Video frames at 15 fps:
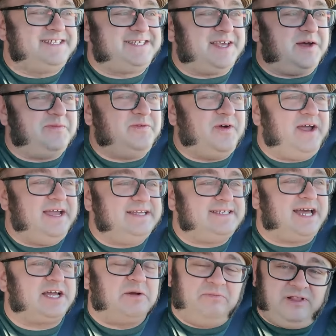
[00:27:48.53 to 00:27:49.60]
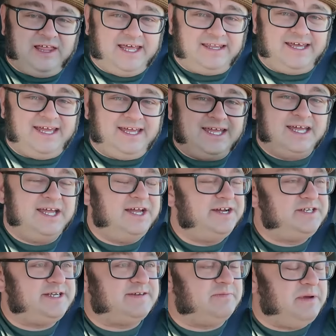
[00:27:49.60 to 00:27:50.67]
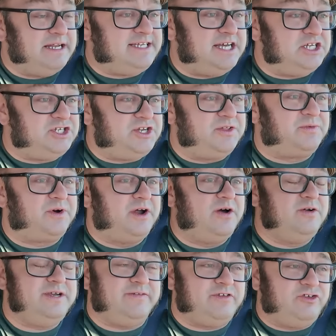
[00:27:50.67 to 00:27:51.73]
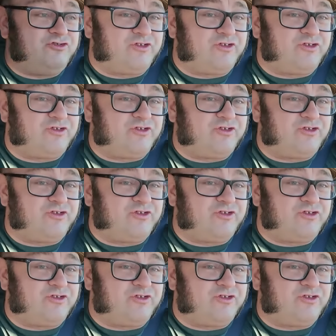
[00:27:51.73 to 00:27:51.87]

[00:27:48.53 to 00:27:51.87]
in some ways, not completely. You have to pay attention to the road. You have to